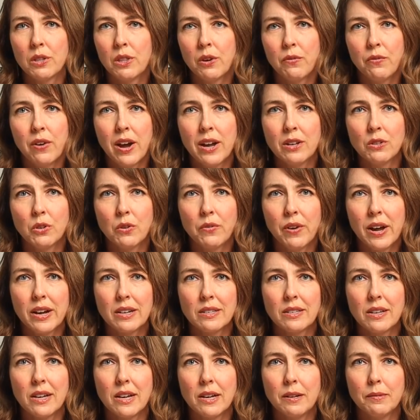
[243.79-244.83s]
of the Pfizer
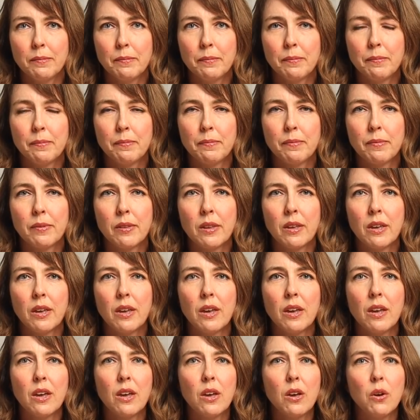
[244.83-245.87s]
vaccine.
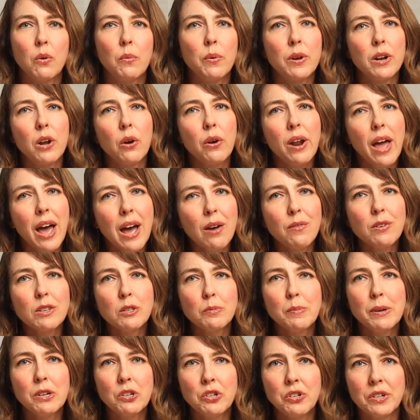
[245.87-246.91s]
We don't have
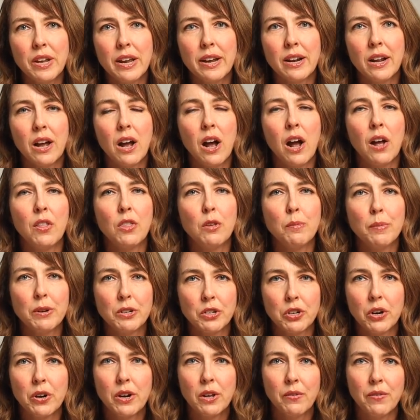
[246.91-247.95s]
as much data on the
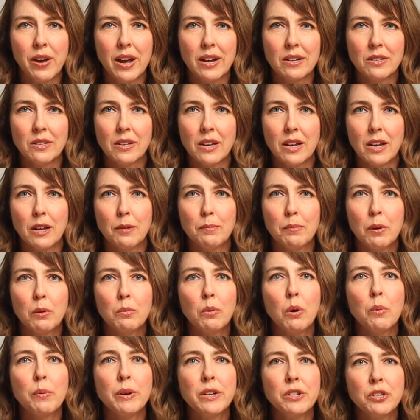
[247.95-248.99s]
Moderna vaccine, but
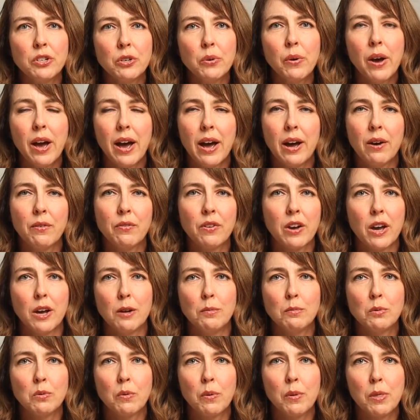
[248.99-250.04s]
what we do have
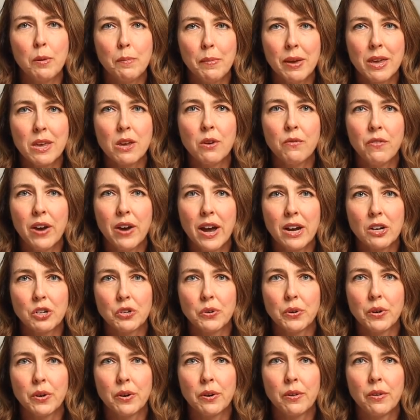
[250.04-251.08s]
comes from the
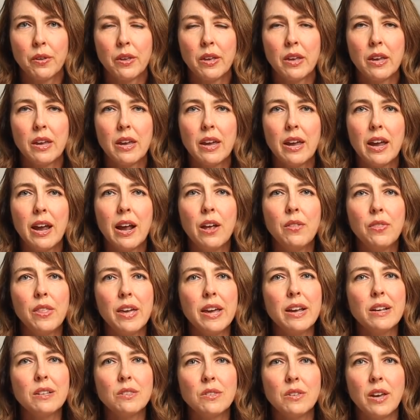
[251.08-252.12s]
manufacturer. And
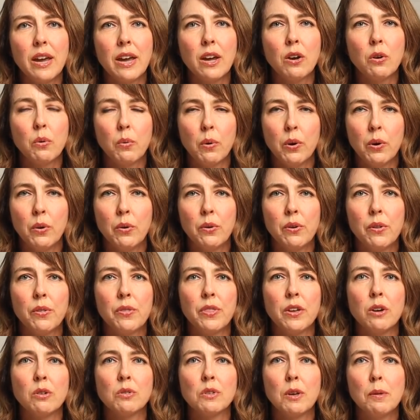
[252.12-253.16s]
they state, quote,
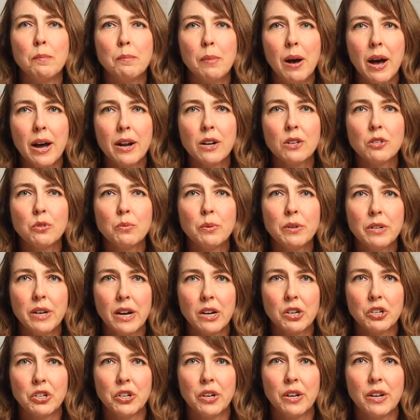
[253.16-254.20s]
there's a modest
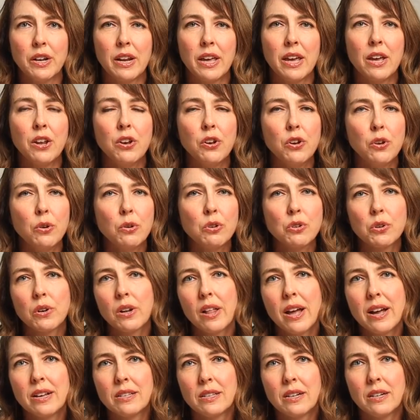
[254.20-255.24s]
reduction in
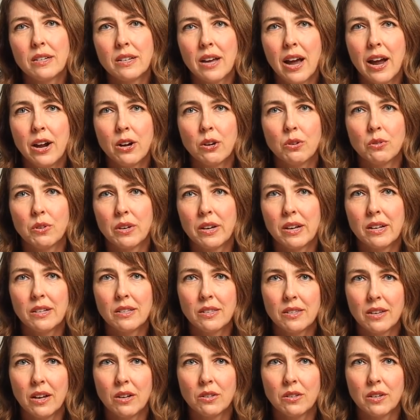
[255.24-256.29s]
neutralizing titers
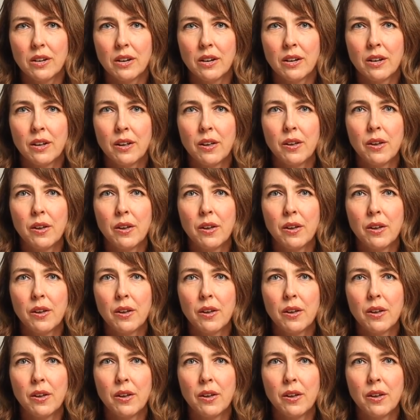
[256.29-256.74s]
against Delta,